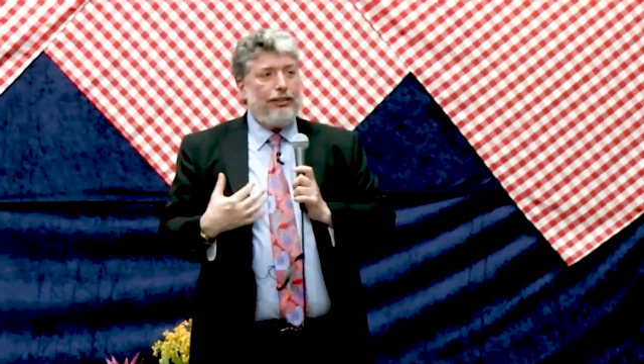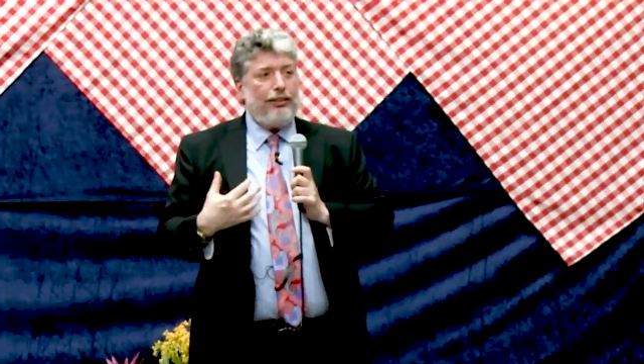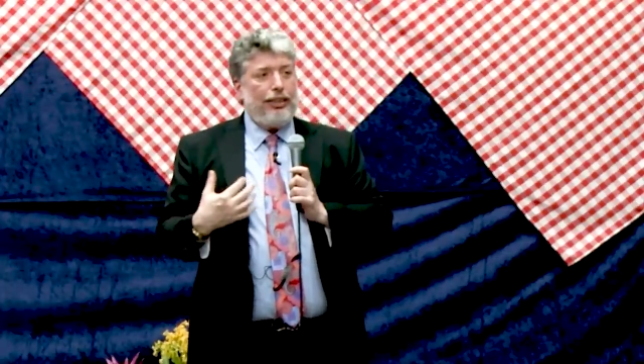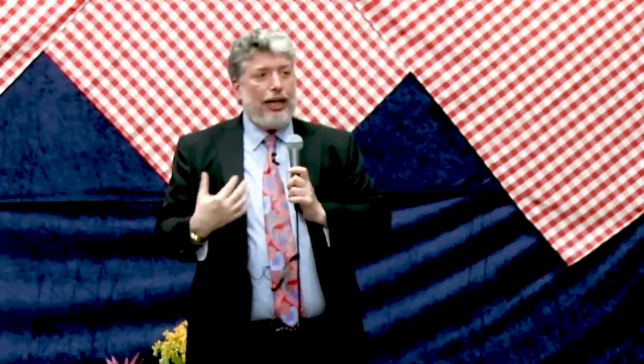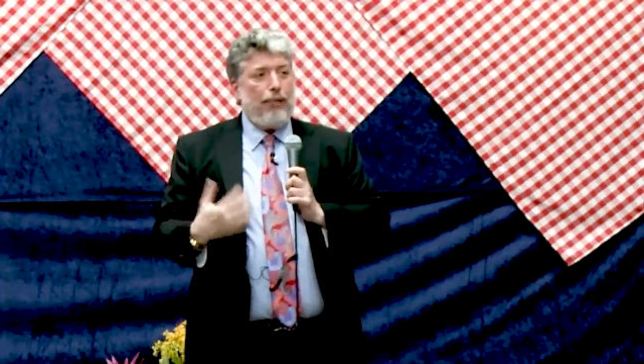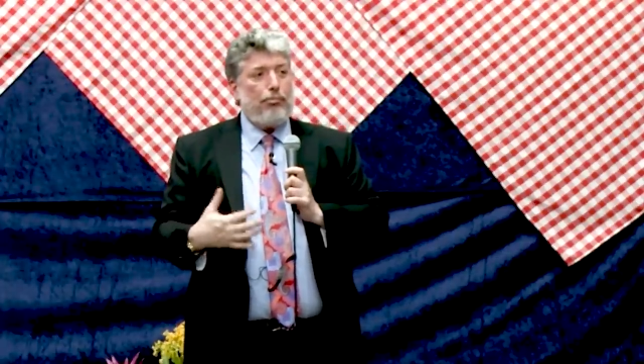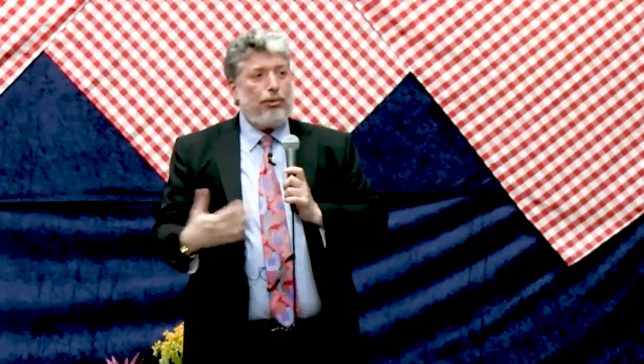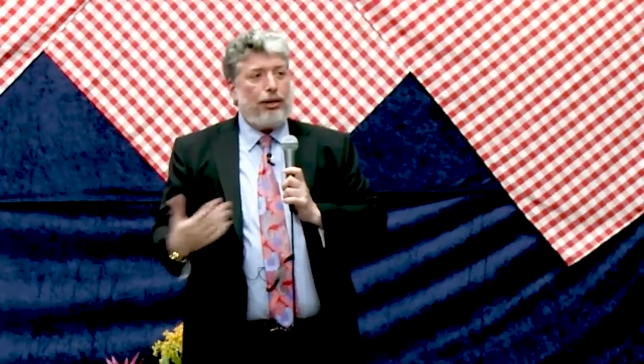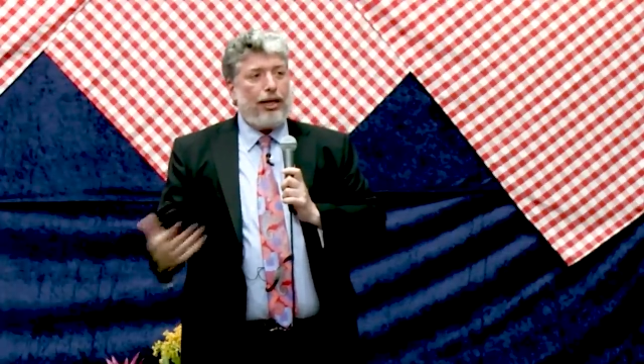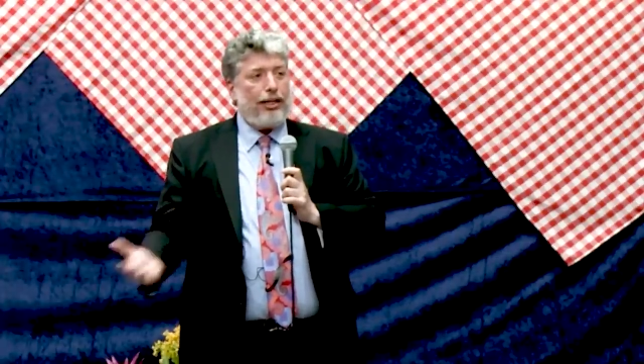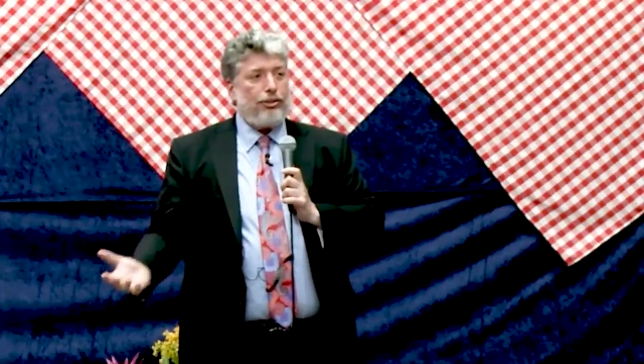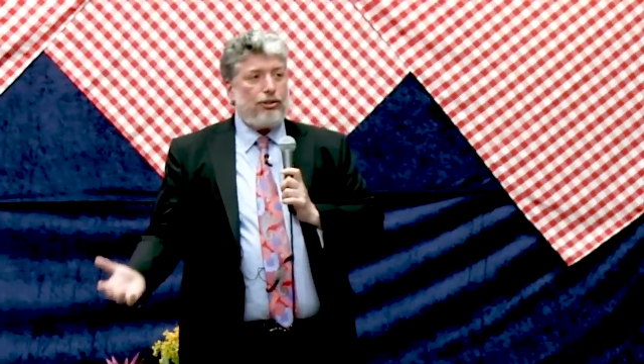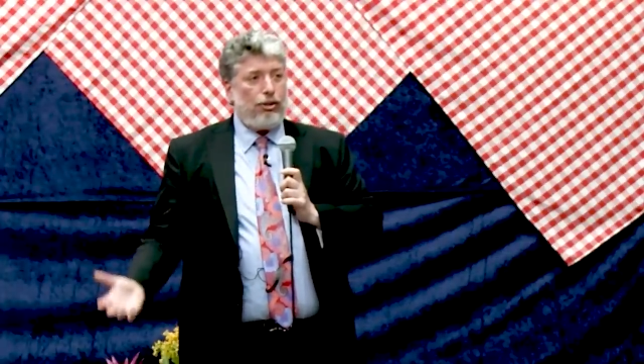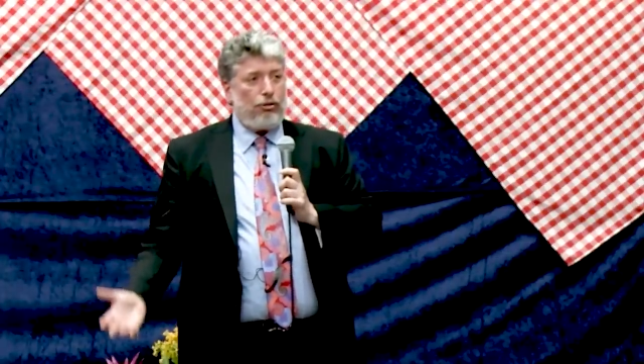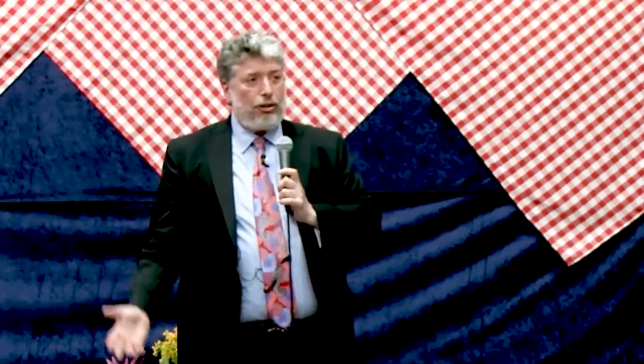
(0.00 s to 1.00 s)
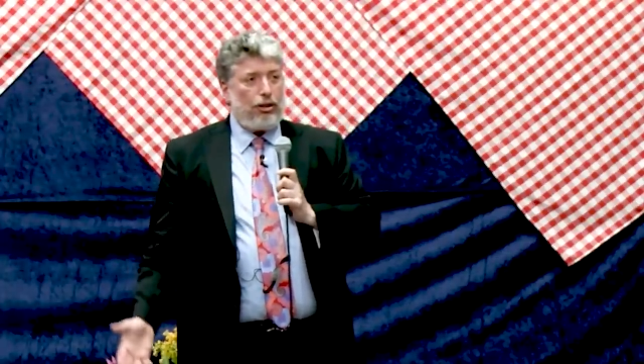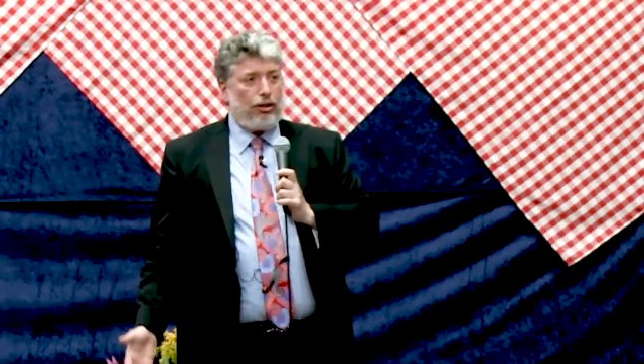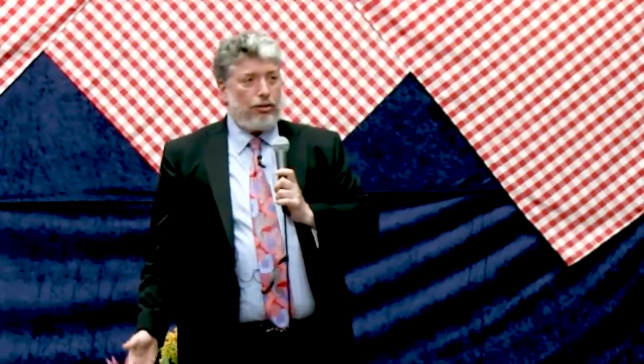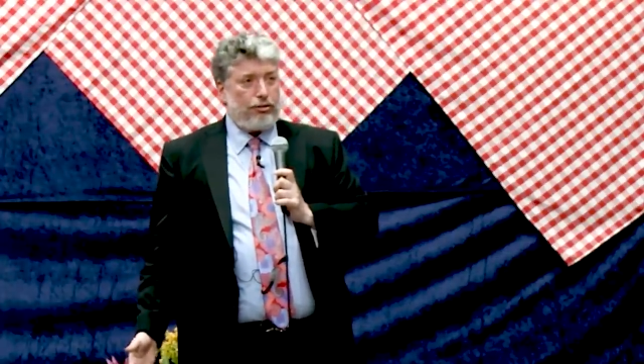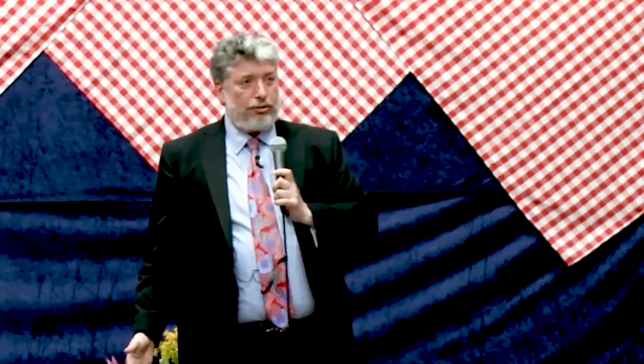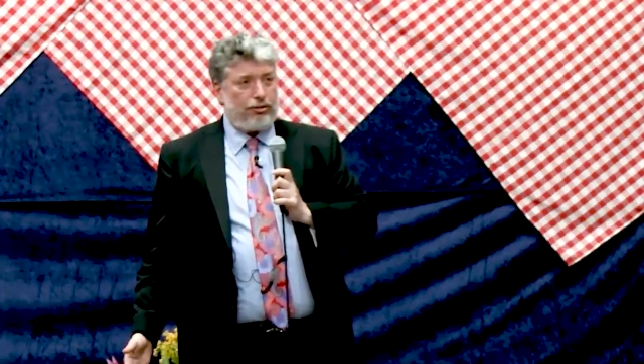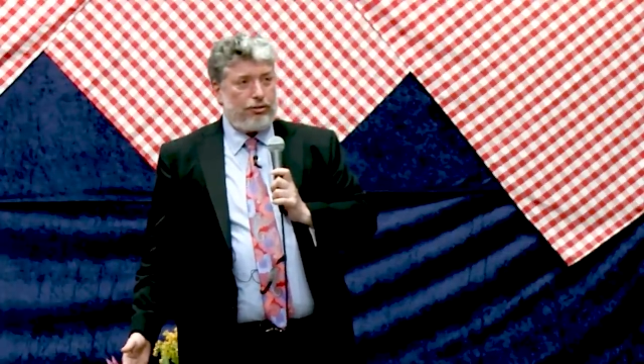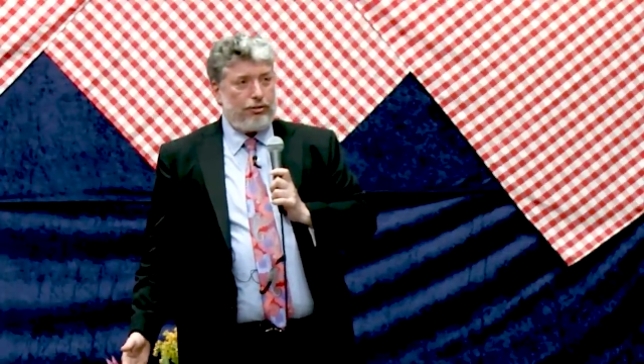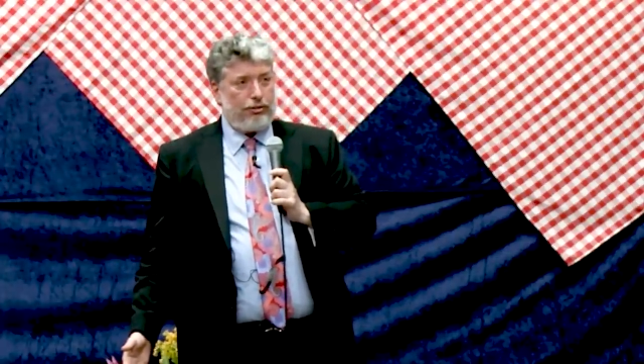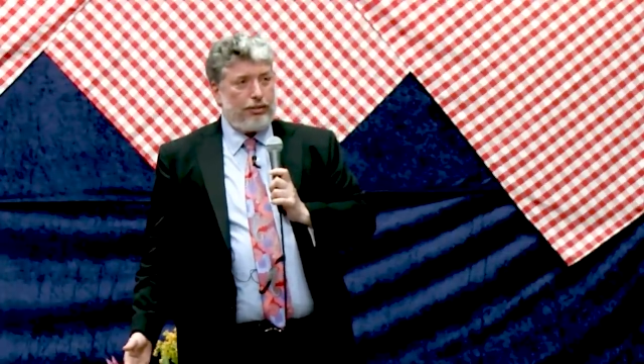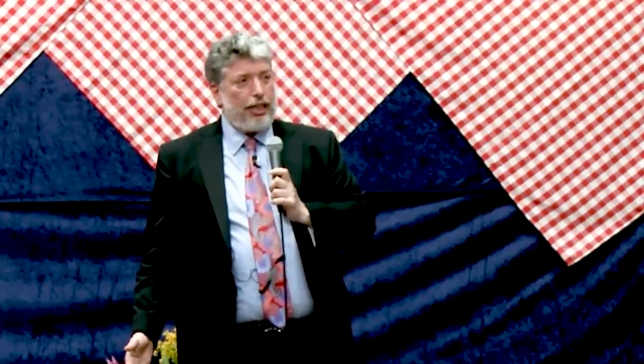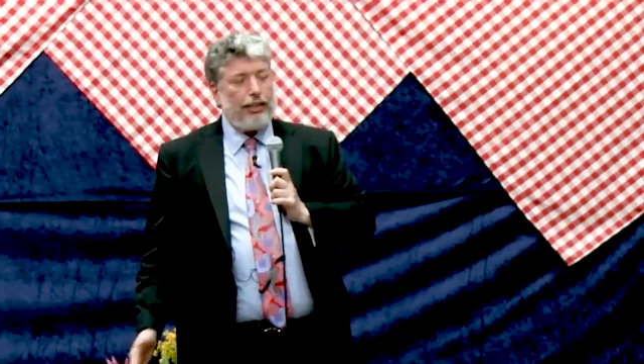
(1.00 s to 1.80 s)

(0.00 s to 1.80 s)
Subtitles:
the emperor has no clothes.